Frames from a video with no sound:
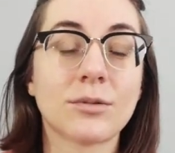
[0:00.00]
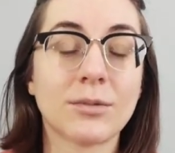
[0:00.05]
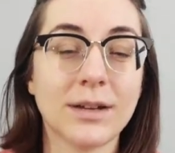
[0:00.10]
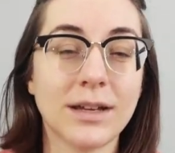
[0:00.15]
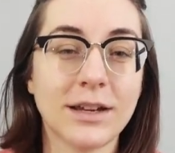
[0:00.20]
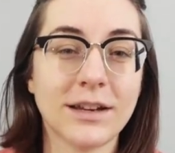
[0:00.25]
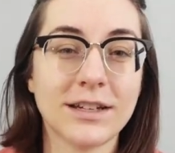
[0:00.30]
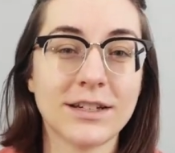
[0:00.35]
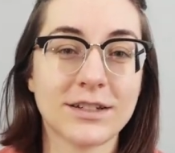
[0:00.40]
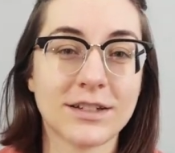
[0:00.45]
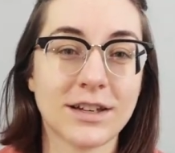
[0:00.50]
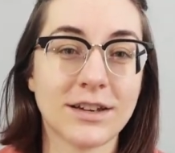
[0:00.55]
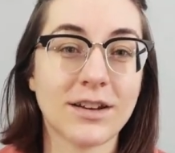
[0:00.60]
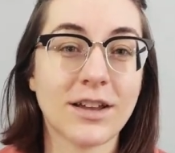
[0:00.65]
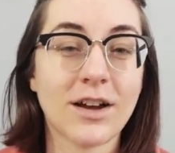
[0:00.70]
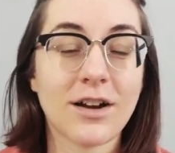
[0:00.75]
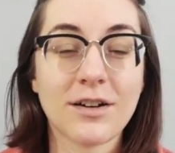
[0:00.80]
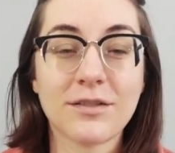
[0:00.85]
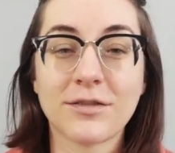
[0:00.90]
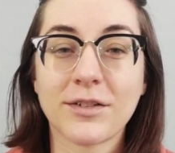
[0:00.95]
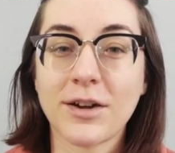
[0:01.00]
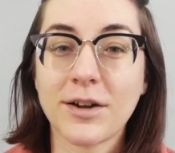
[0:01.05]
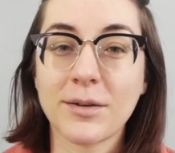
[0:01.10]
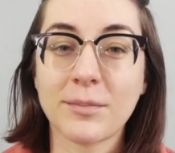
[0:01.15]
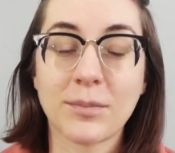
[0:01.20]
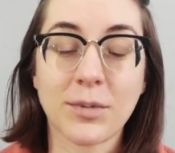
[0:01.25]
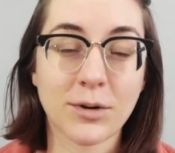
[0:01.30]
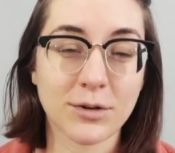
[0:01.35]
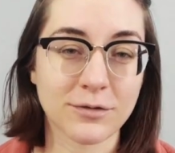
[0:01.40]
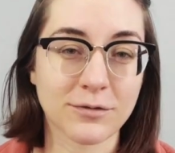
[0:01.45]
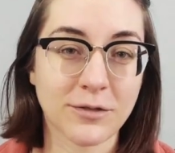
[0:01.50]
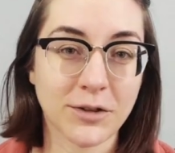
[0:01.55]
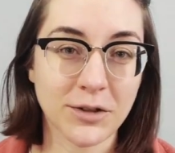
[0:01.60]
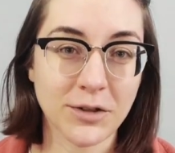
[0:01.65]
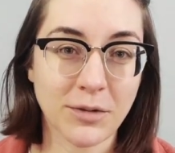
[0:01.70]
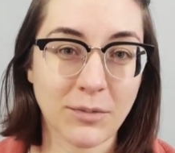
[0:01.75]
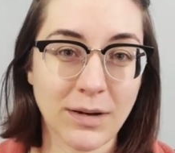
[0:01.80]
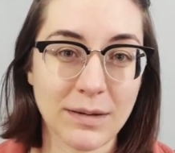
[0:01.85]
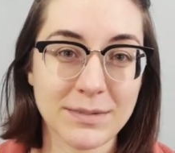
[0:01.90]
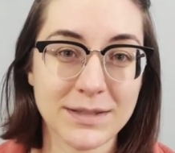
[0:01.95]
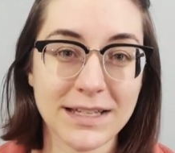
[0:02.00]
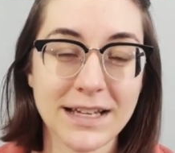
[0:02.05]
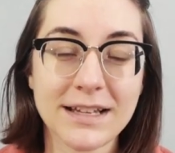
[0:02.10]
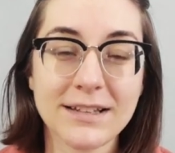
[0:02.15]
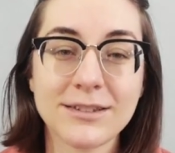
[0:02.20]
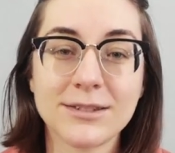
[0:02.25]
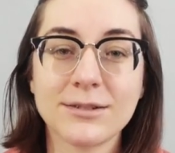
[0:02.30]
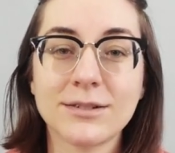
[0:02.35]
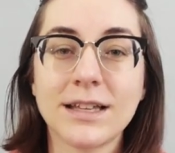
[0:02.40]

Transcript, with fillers: creation of a portfolio website